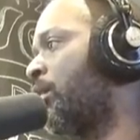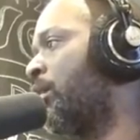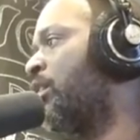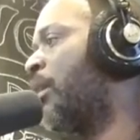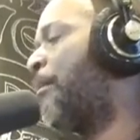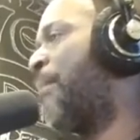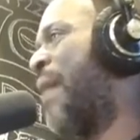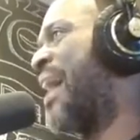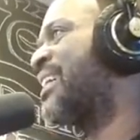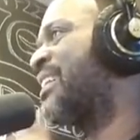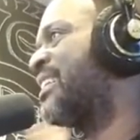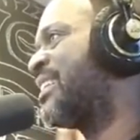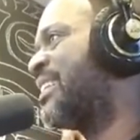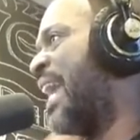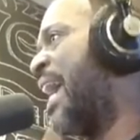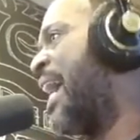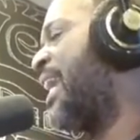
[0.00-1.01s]
The
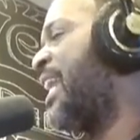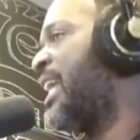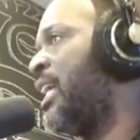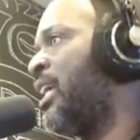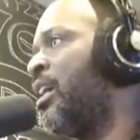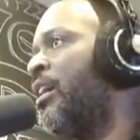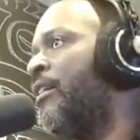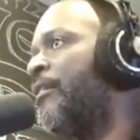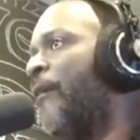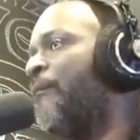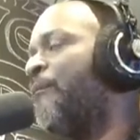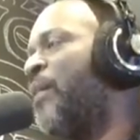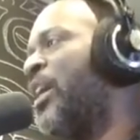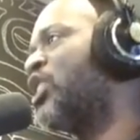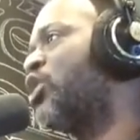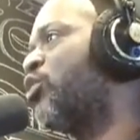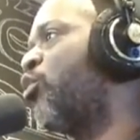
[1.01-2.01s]
Pakistani
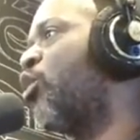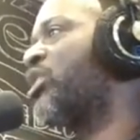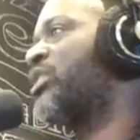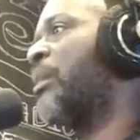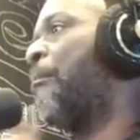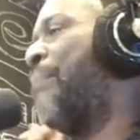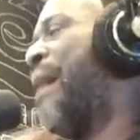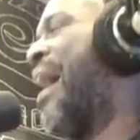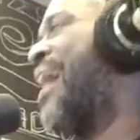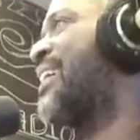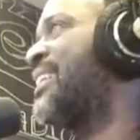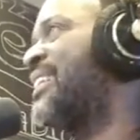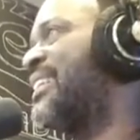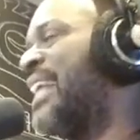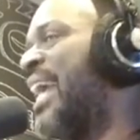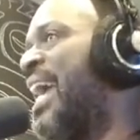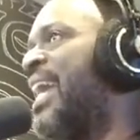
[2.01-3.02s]
Defense Force and
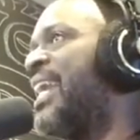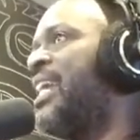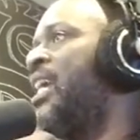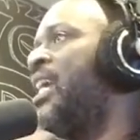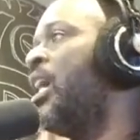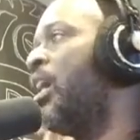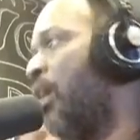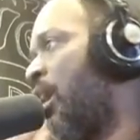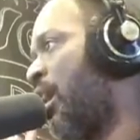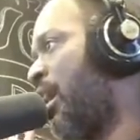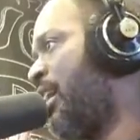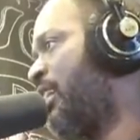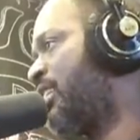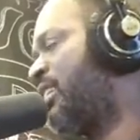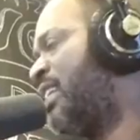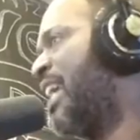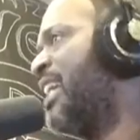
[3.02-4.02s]
Pakistani
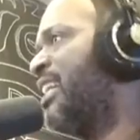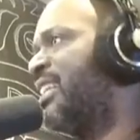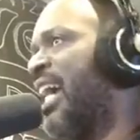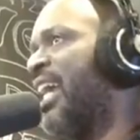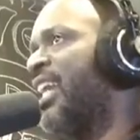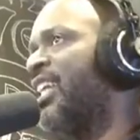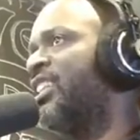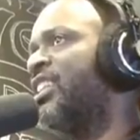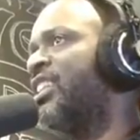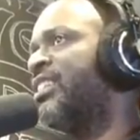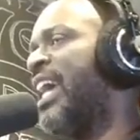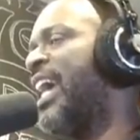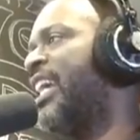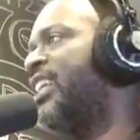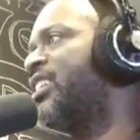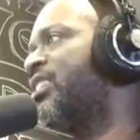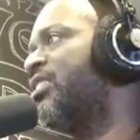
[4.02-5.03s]
intelligence
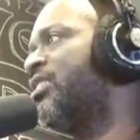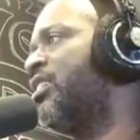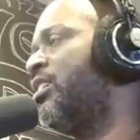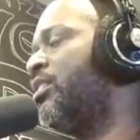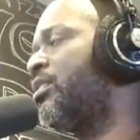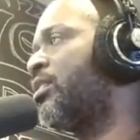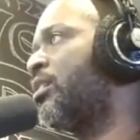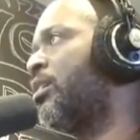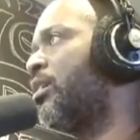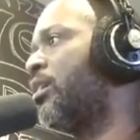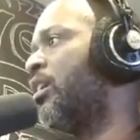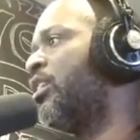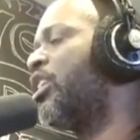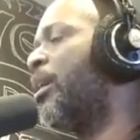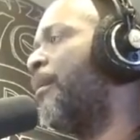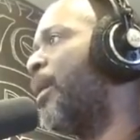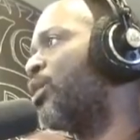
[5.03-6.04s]
agencies,
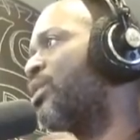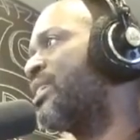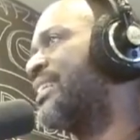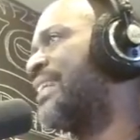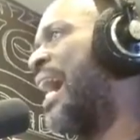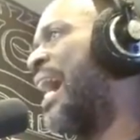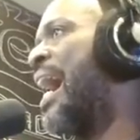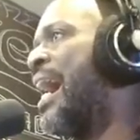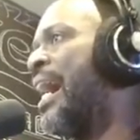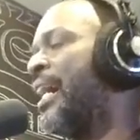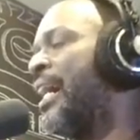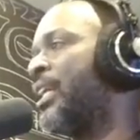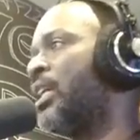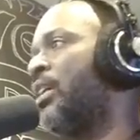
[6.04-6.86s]
the Mossad,